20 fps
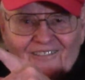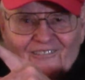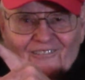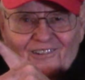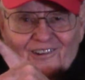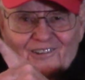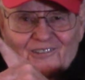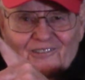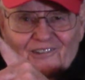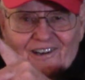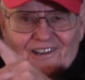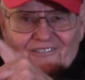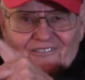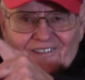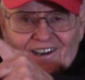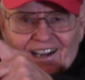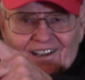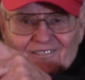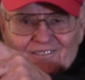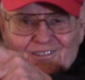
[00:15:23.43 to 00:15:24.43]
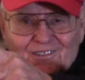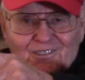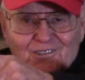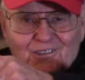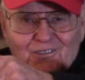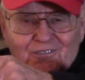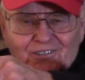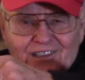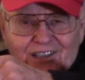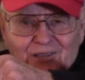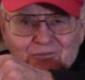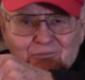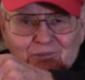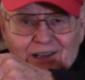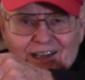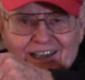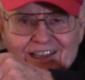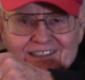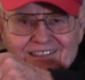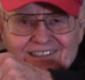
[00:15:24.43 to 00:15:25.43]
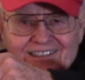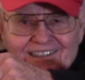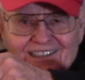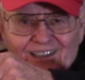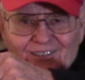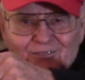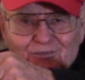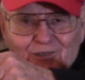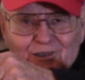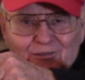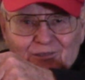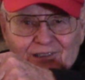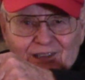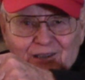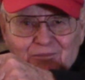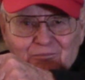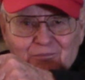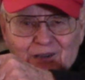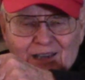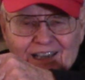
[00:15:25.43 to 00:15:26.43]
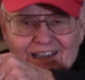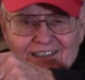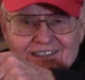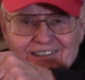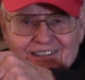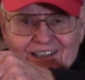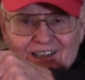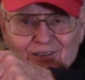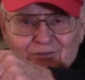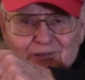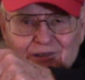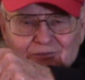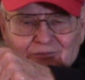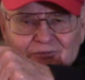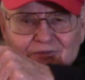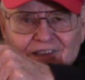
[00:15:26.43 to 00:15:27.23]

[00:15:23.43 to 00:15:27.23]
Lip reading: where 25 goes over that pass. I can't remember that pass now,